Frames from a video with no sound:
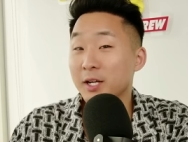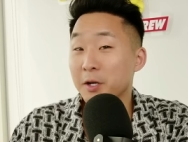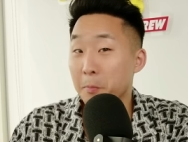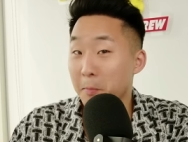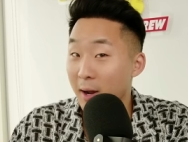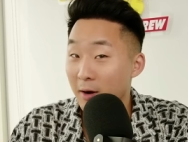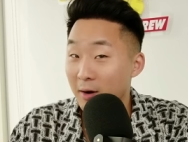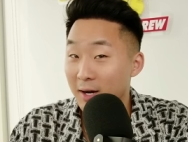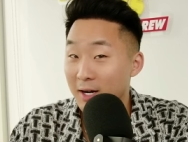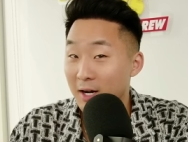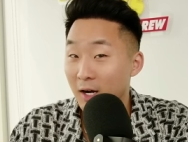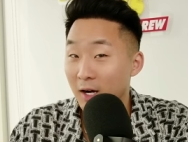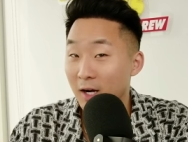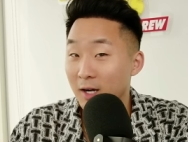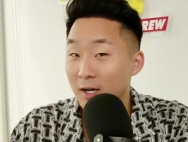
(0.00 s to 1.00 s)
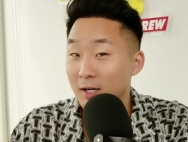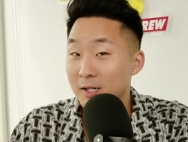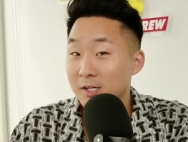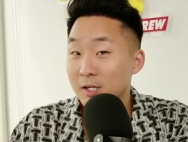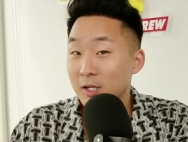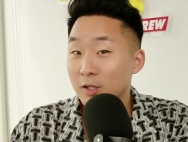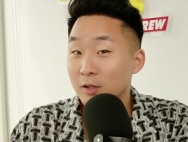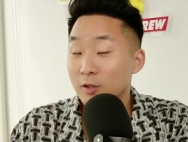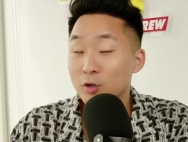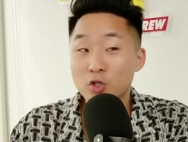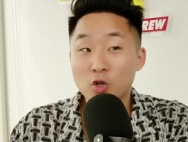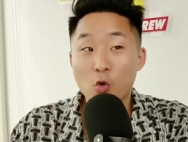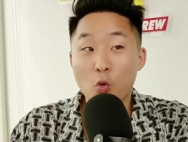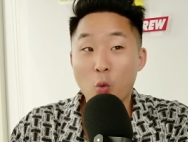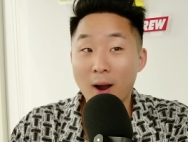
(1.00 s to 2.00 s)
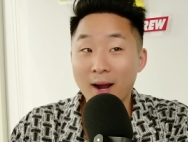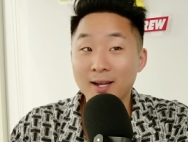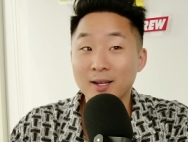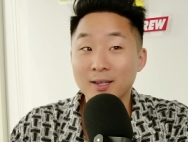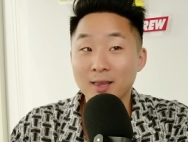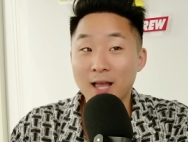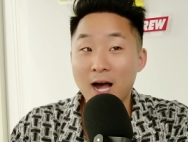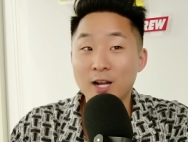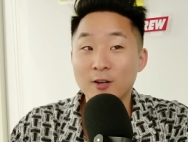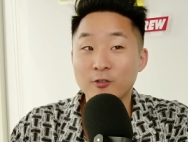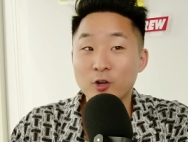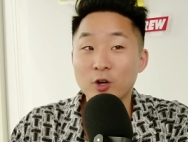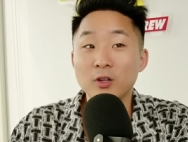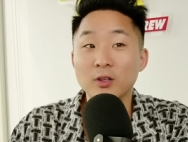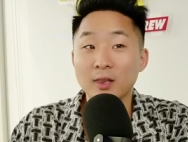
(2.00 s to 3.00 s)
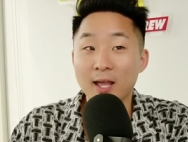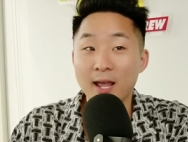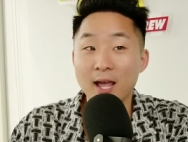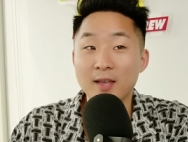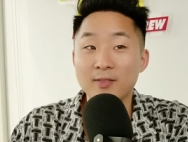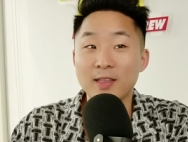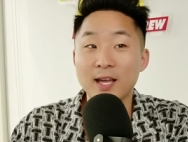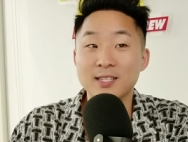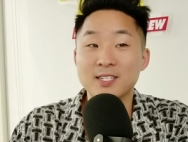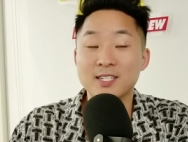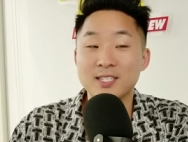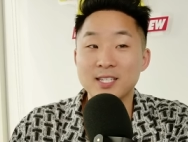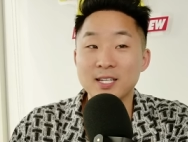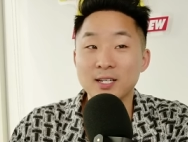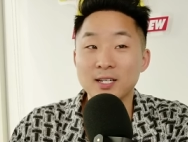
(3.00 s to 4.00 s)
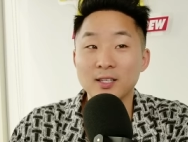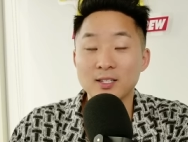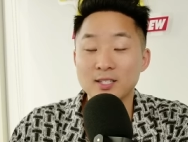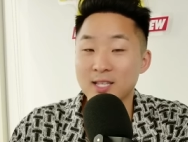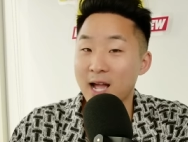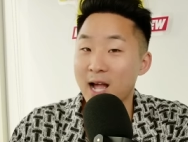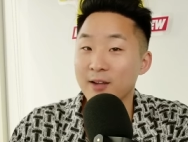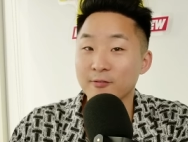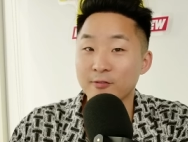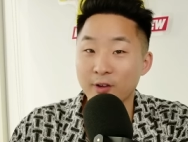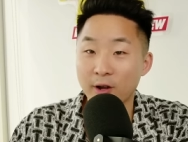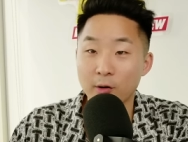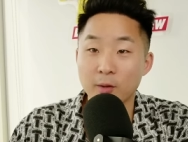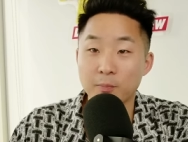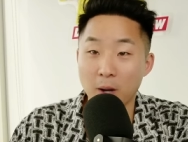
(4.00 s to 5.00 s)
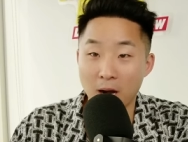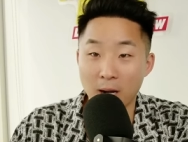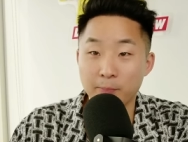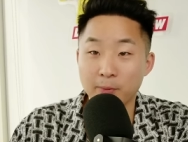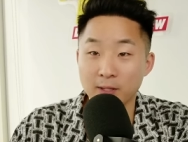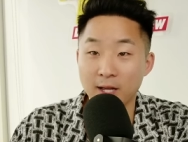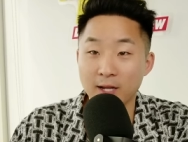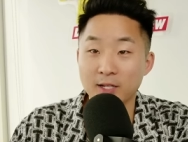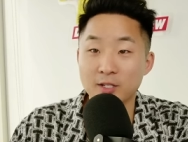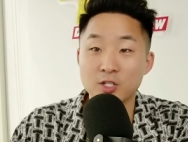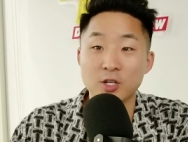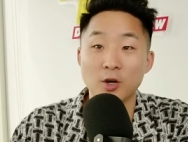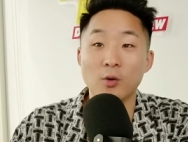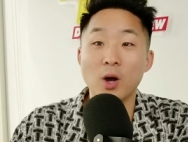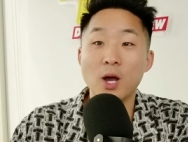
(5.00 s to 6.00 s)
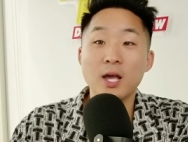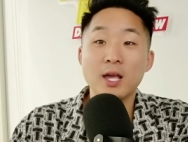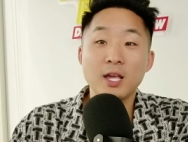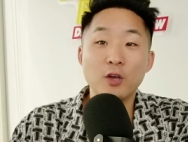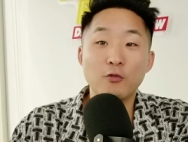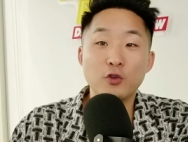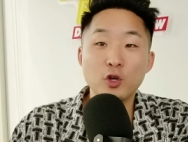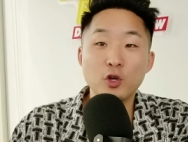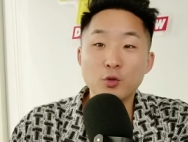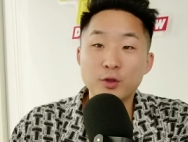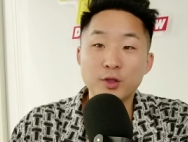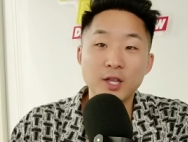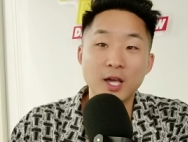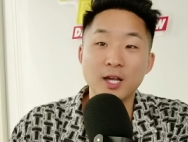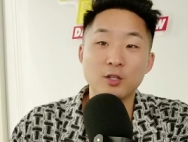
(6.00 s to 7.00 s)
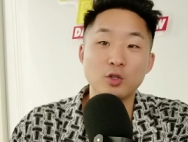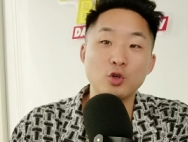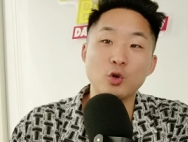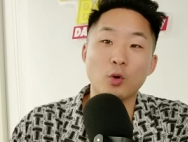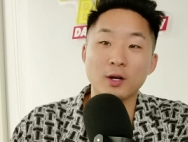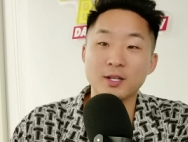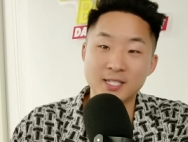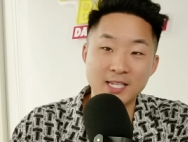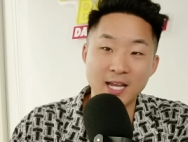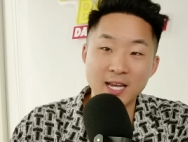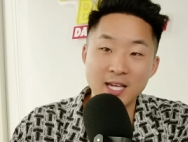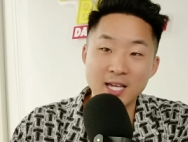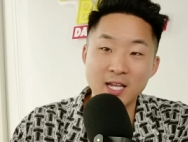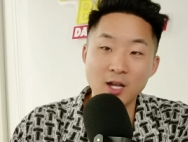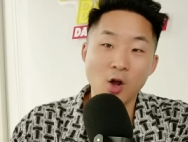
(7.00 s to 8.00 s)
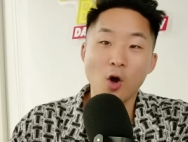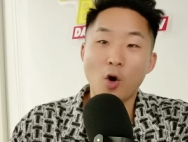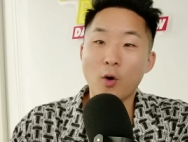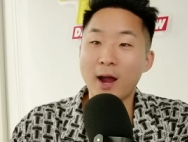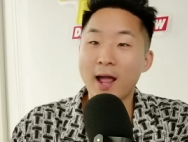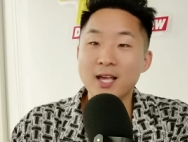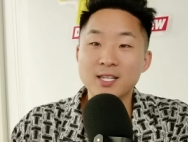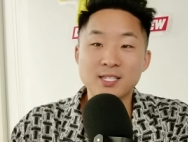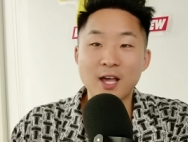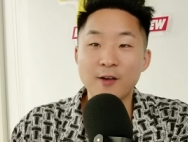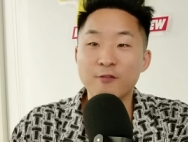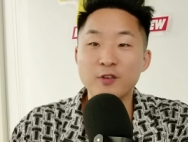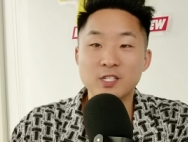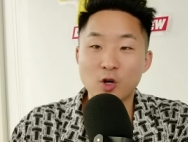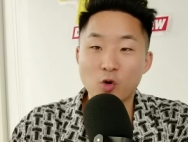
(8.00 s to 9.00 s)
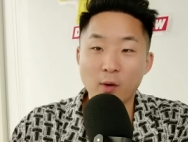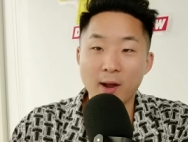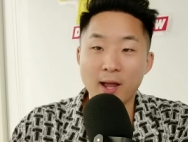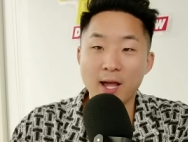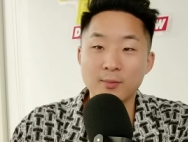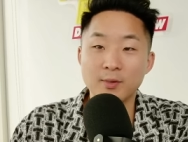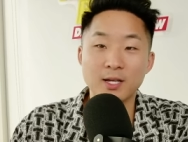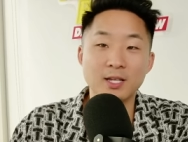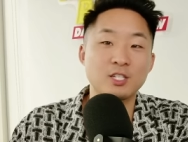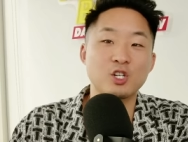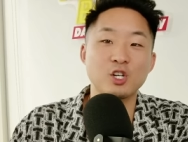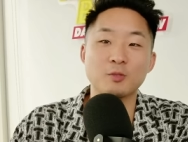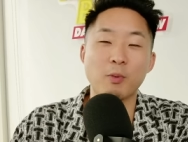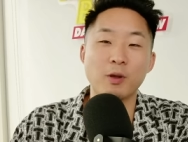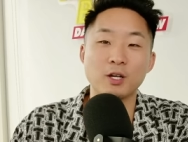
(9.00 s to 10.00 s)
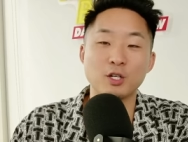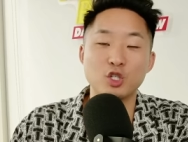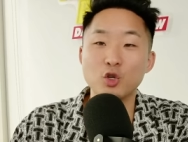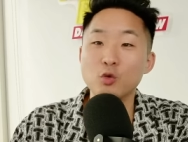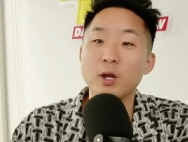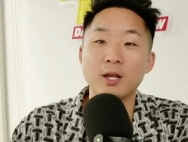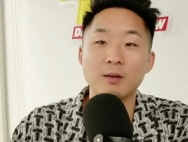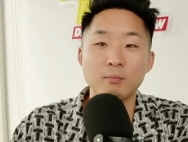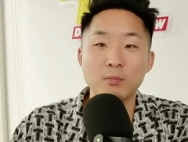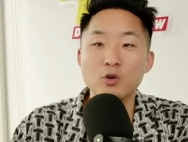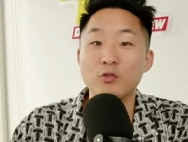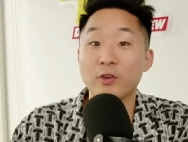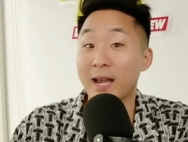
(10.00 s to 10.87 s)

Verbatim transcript: in America, there's quite a lot of good land that still is not very populated. So if you think New York City or SF is crammed, it's just because you didn't move an